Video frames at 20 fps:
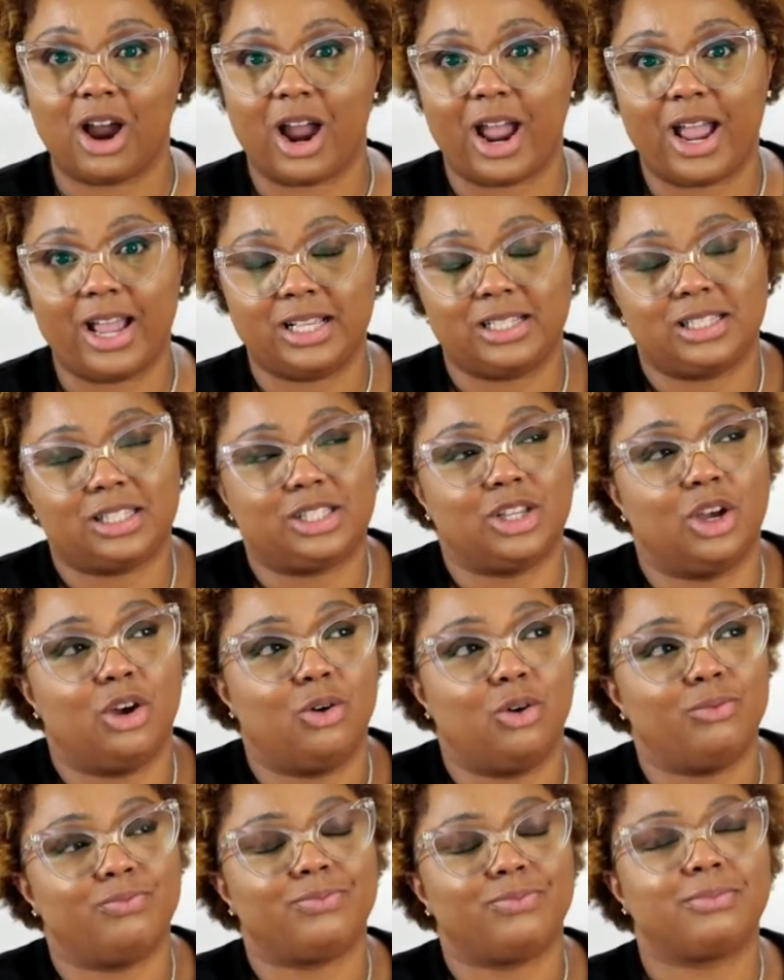All right.
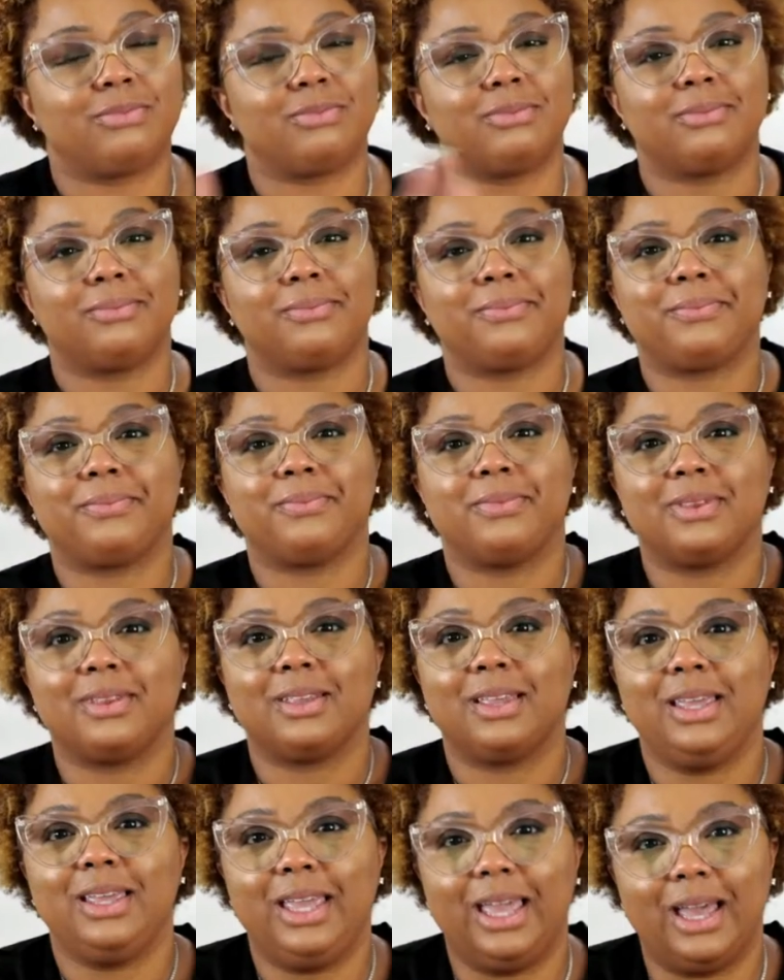So
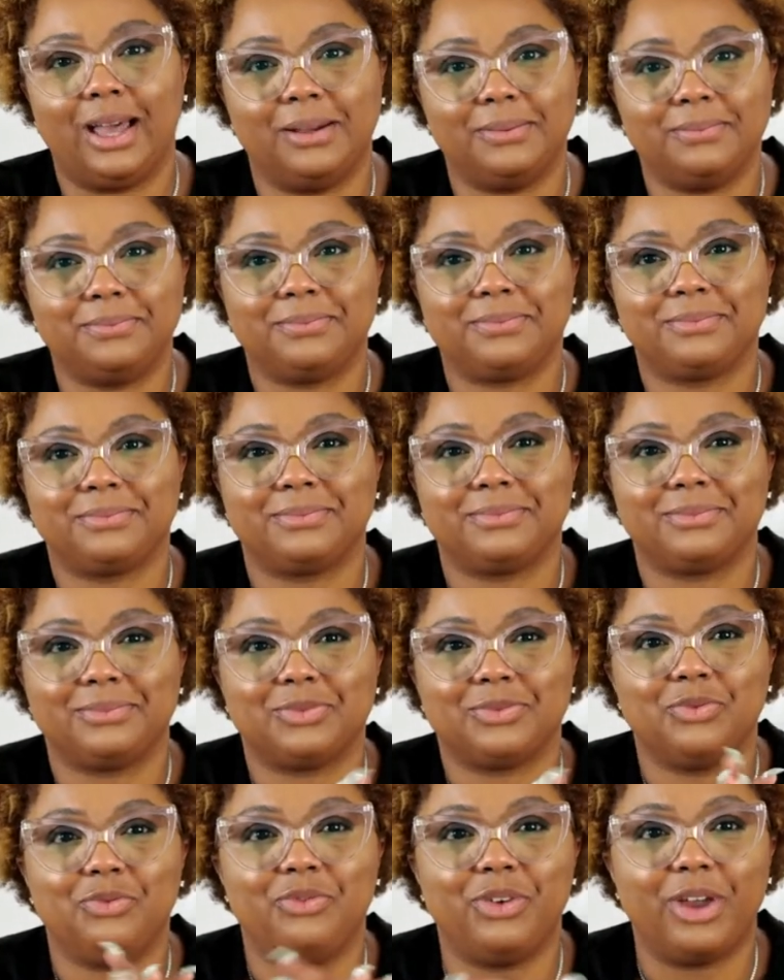yeah,
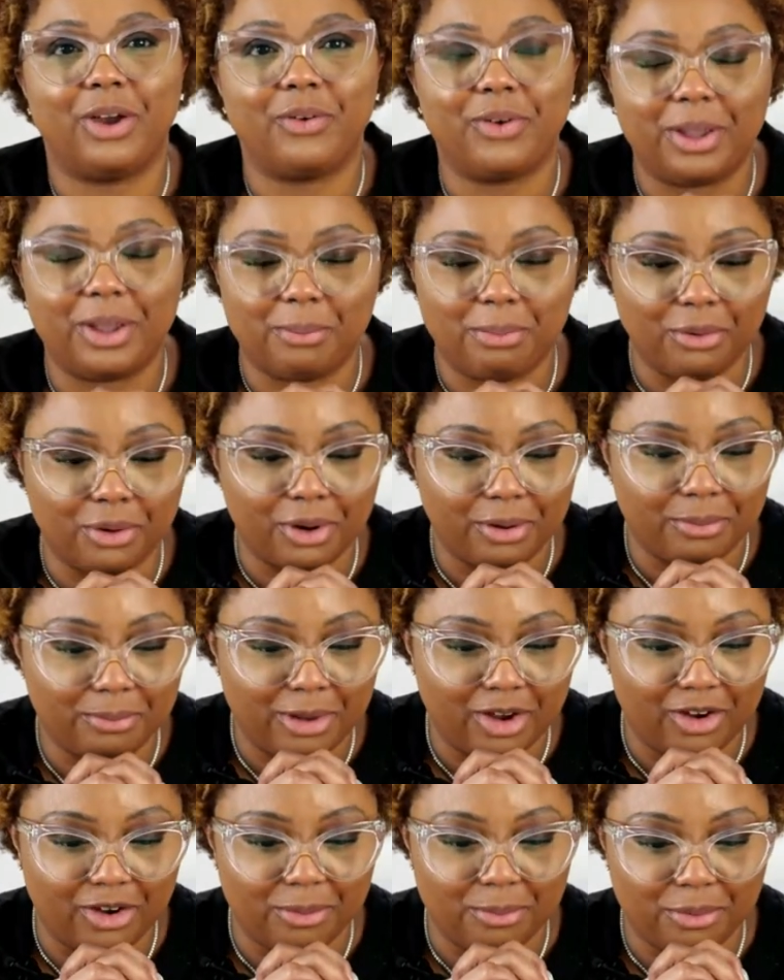very
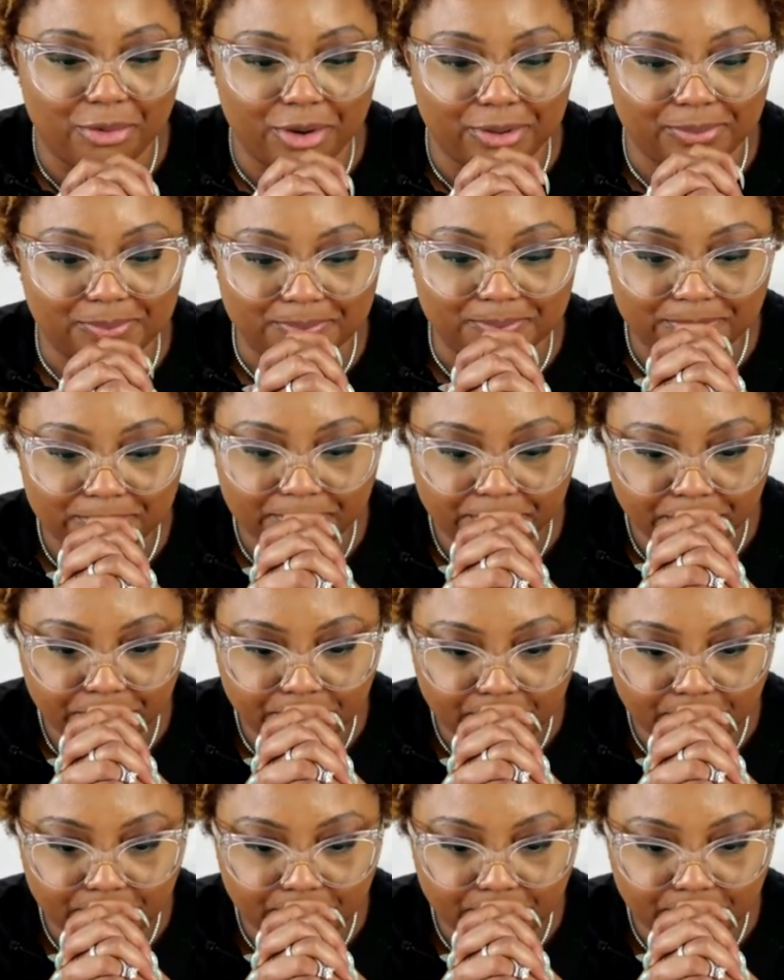important, very important.